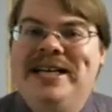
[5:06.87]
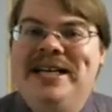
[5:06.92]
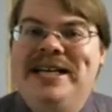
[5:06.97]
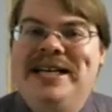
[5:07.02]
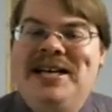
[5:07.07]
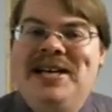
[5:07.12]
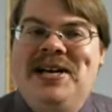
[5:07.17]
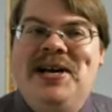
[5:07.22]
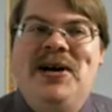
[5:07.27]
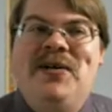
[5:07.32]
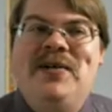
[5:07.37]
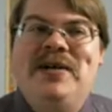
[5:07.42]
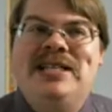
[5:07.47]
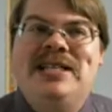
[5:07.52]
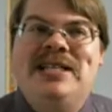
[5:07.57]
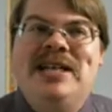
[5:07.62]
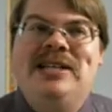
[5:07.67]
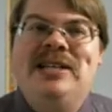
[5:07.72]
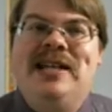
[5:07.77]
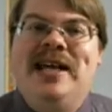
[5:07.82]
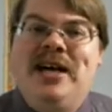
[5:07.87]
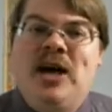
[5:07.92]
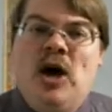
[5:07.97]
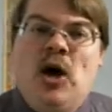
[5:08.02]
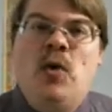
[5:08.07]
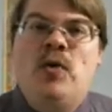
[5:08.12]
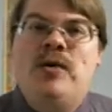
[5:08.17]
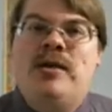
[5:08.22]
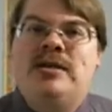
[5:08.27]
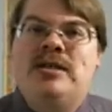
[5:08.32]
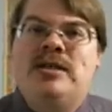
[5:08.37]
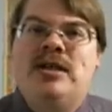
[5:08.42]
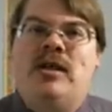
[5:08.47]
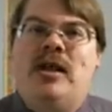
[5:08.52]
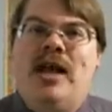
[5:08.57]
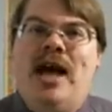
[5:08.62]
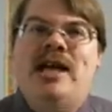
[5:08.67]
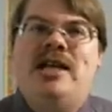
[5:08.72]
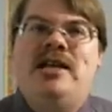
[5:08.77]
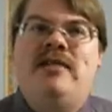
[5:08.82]
You know, it's not like, oh, this is a
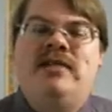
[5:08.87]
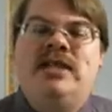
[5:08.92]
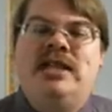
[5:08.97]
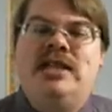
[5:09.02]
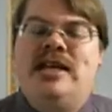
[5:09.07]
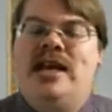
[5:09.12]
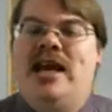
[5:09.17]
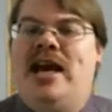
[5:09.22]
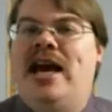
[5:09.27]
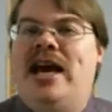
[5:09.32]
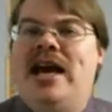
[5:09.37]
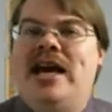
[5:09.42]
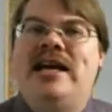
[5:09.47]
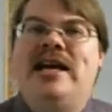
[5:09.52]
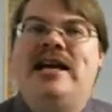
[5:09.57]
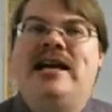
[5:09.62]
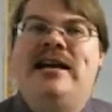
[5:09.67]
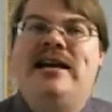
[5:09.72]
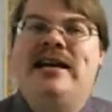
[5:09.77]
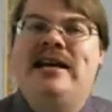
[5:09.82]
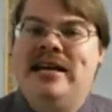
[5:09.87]
land of decay and